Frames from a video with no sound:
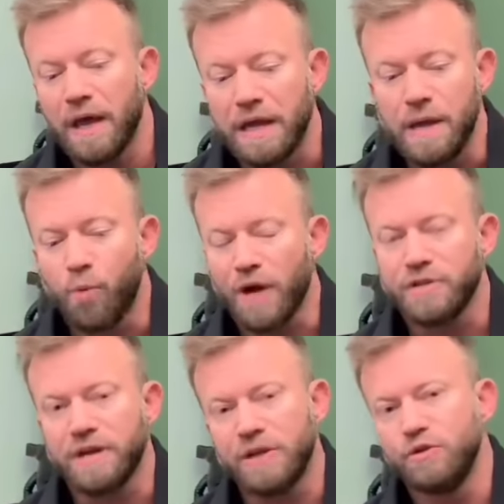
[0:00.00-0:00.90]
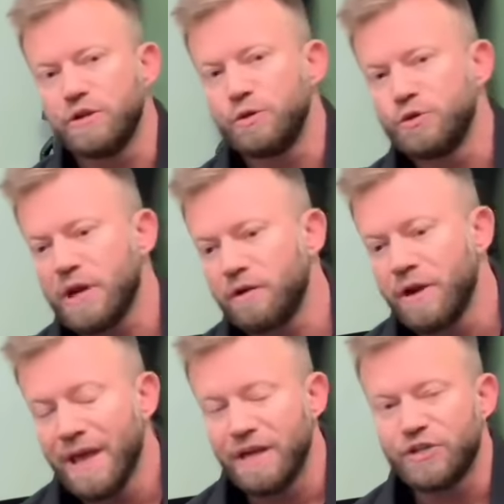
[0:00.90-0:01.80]
And keep watching Night Jiu-Jitsu
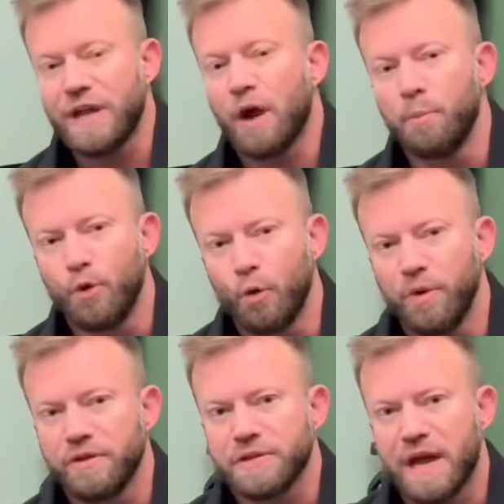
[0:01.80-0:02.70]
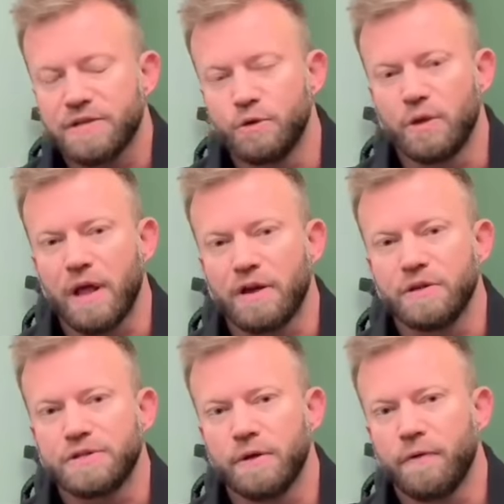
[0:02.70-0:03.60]
channel and check out Budo Brothers. Guys are doing a lot of
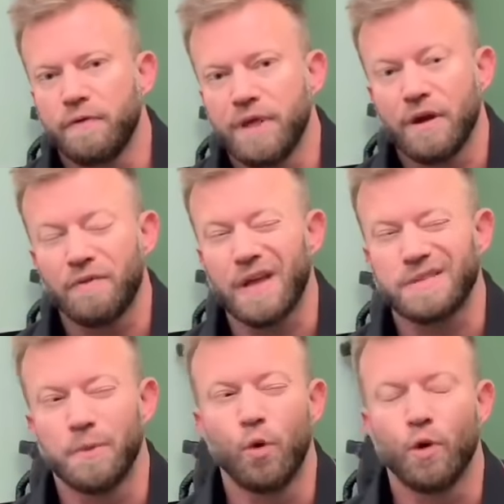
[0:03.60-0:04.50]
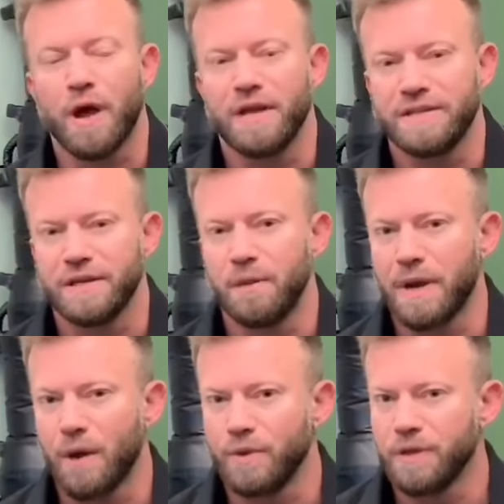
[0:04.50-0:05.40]
good stuff over there and I've got some cool content
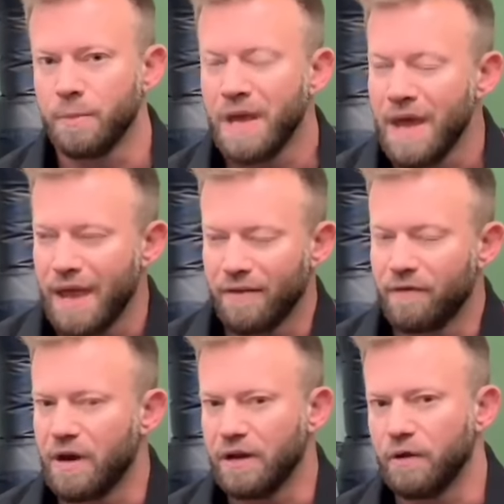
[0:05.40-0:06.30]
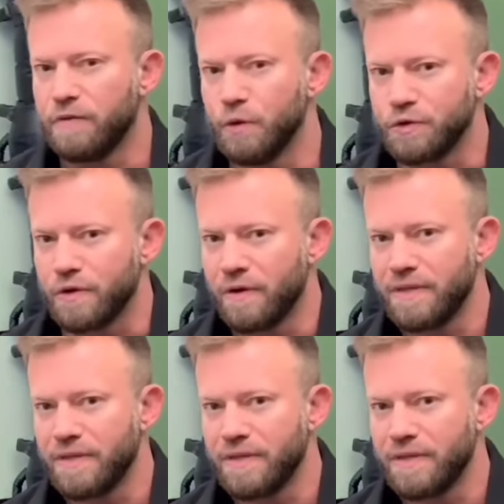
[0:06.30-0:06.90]
coming out with them in the very near future.